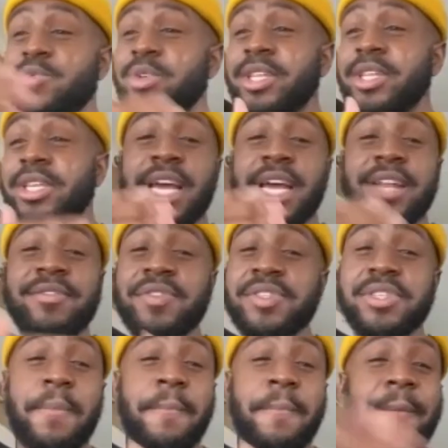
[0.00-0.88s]
kind of
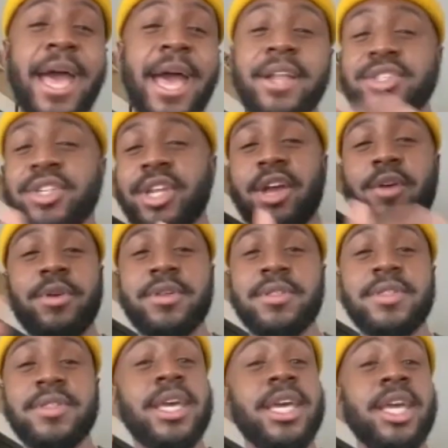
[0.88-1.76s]
this imaginary
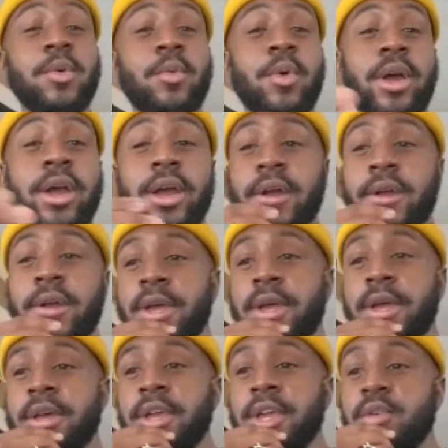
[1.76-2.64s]
thing where,
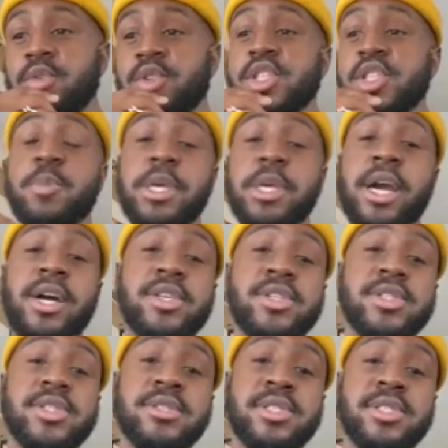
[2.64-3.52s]
you know, just
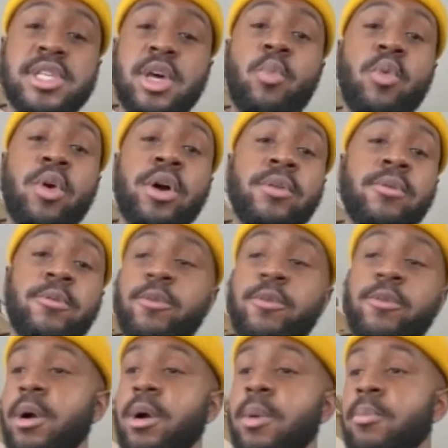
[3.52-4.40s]
because someone
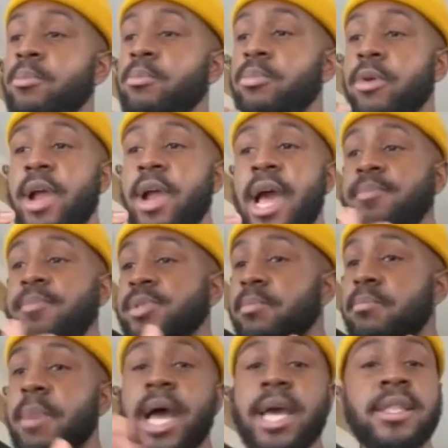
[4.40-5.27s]
from
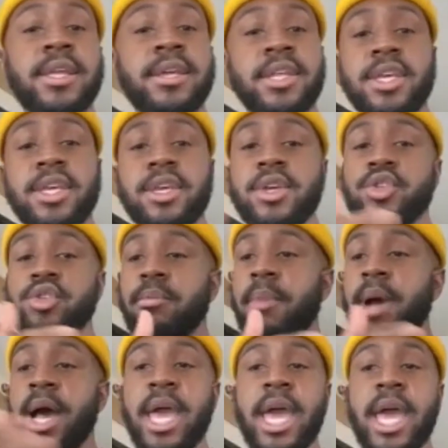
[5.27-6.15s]
perhaps my lineage or
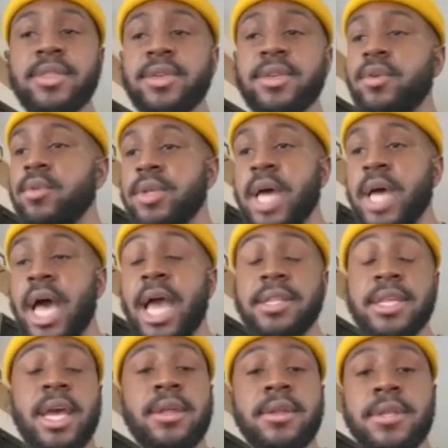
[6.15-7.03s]
my ethical
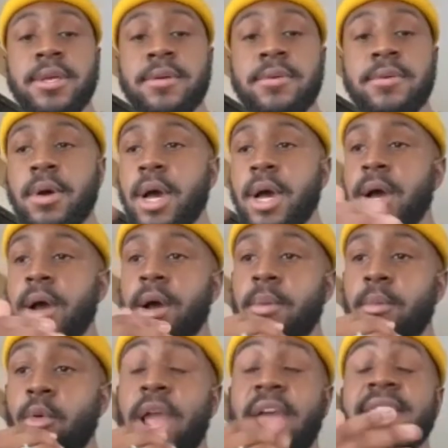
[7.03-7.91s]
identity
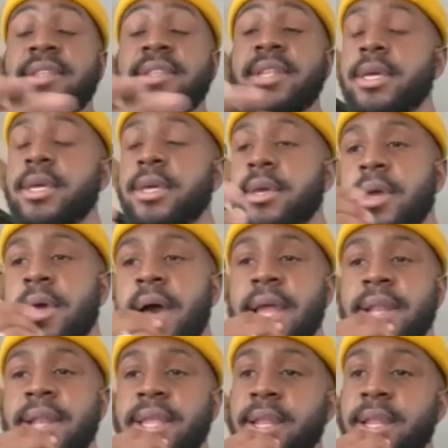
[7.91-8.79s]
or ethnic
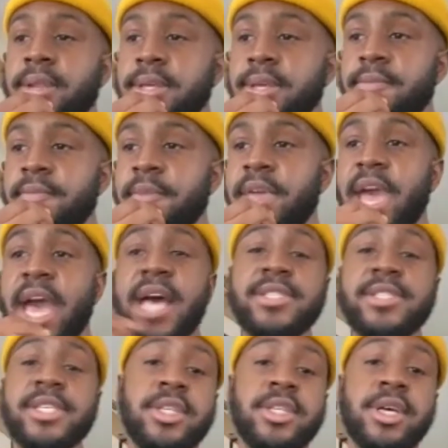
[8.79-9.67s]
identity
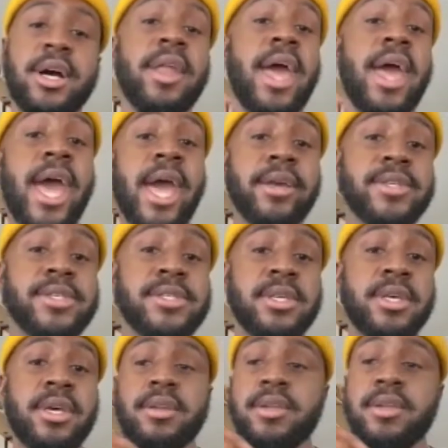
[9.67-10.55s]
hasn't done
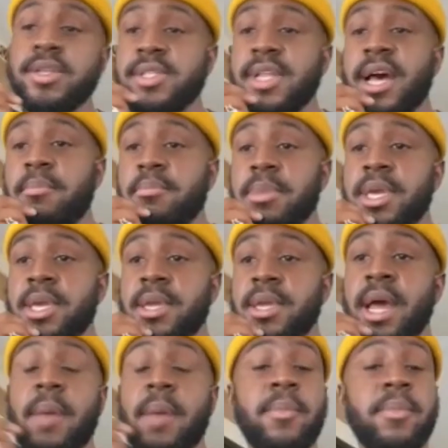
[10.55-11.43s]
X does not
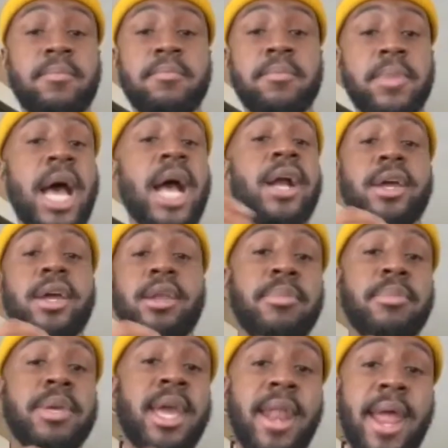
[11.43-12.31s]
mean I'm not going to
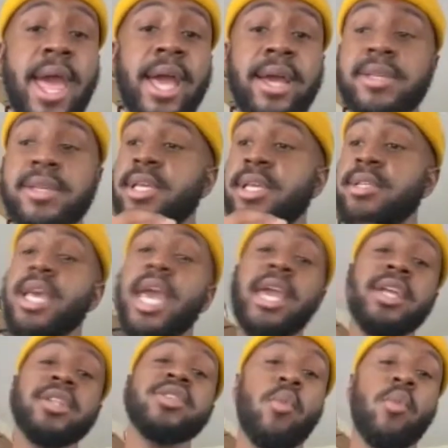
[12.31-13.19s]
be at X and take
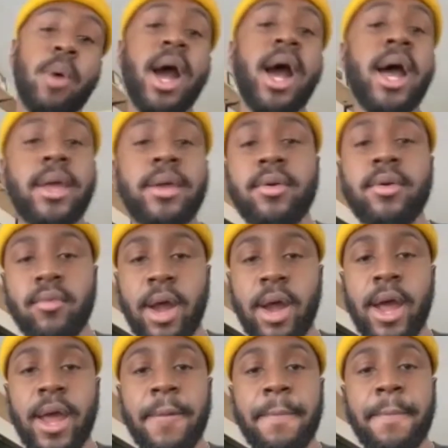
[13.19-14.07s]
it to Y,
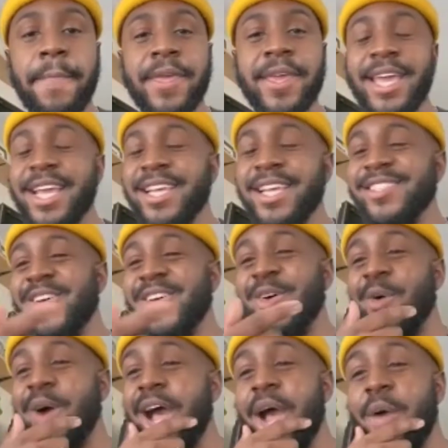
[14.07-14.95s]
right? Yeah. And
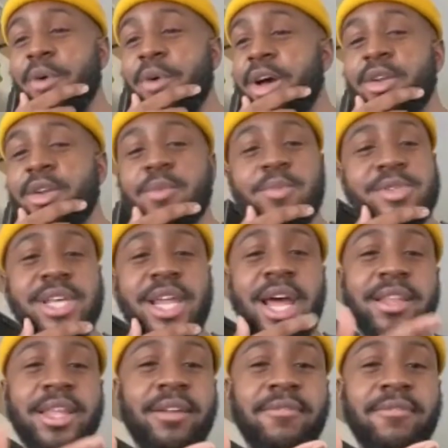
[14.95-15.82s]
so 100%
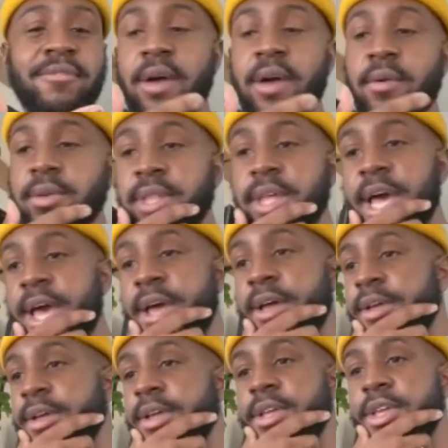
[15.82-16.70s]
identify with that.
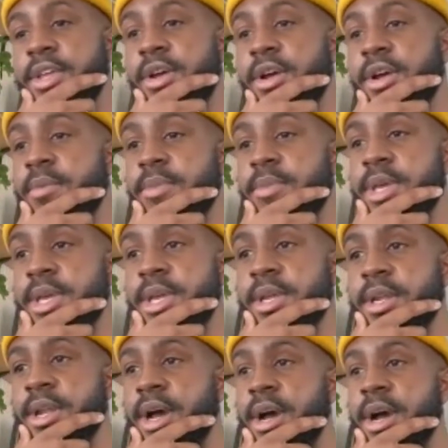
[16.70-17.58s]
You know what I
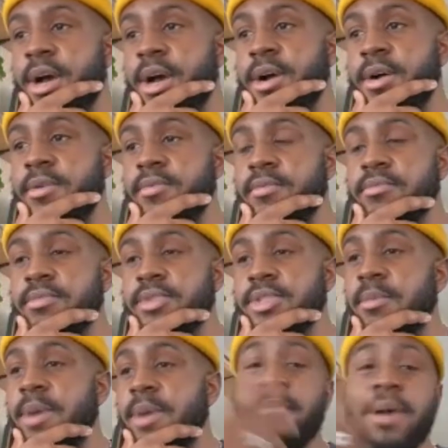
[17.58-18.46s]
mean?
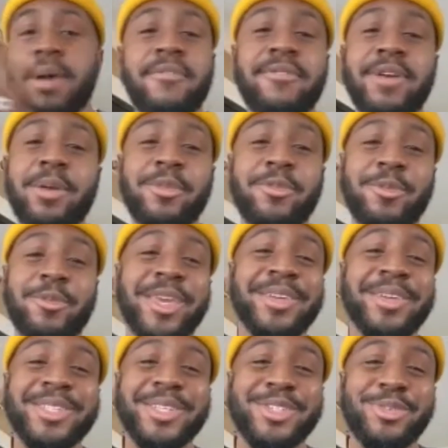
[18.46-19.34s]
So my family from
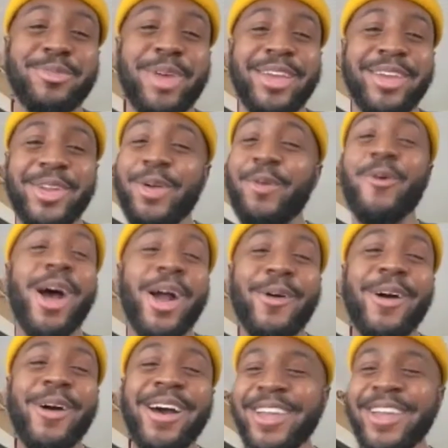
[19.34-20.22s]
Kingston, Jamaica, you know,
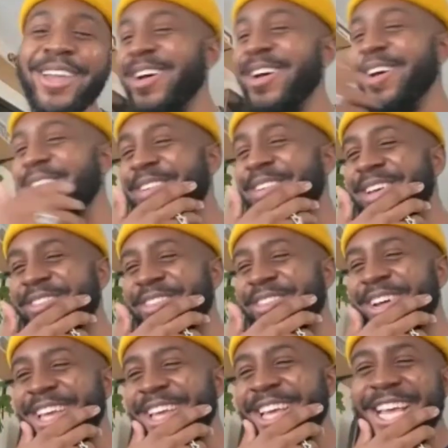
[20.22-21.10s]
wagwa, you know what I mean?
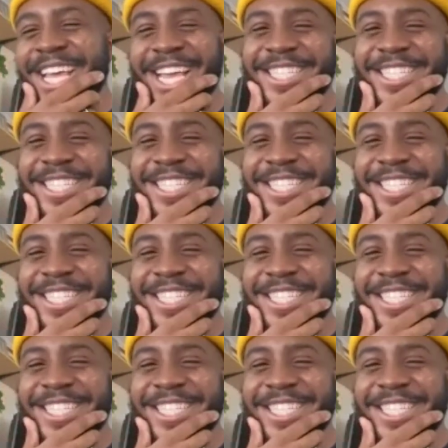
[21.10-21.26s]
But it's